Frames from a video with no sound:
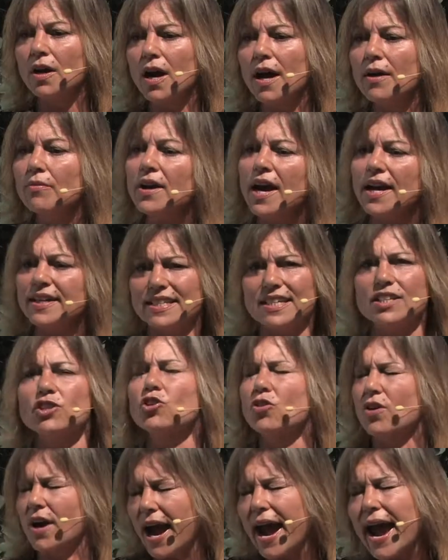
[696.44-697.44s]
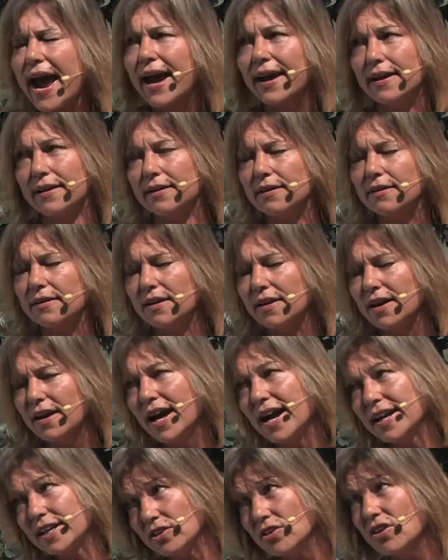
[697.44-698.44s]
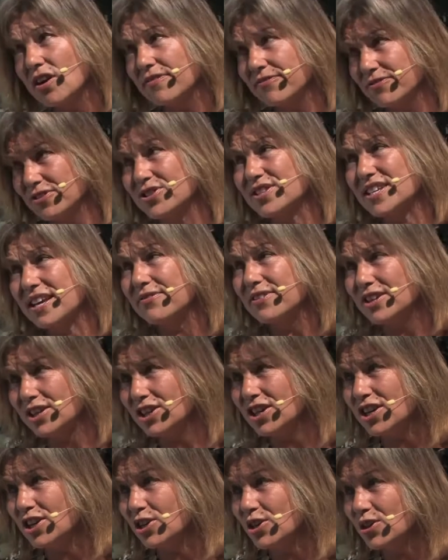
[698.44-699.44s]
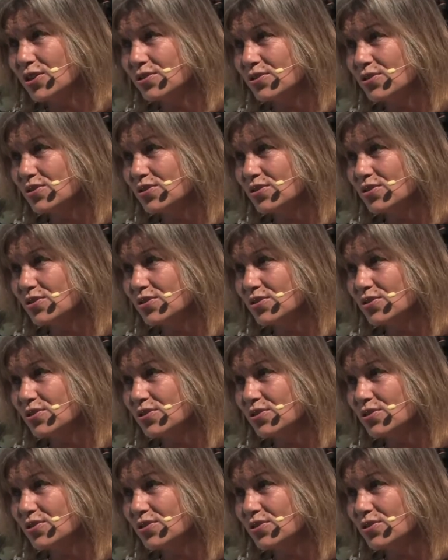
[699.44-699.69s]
I did crack on and off for 7 years.